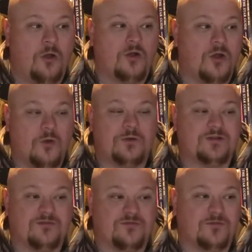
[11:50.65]
Hulk
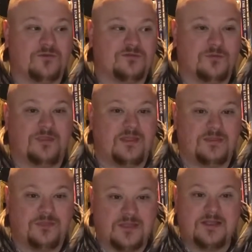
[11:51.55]
Hogan's the first one
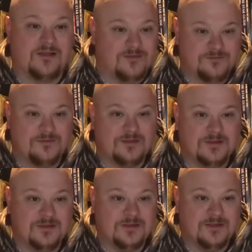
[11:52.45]
they think of.
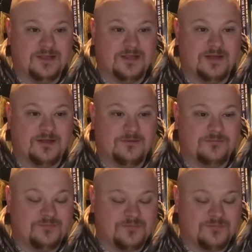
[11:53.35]
Now,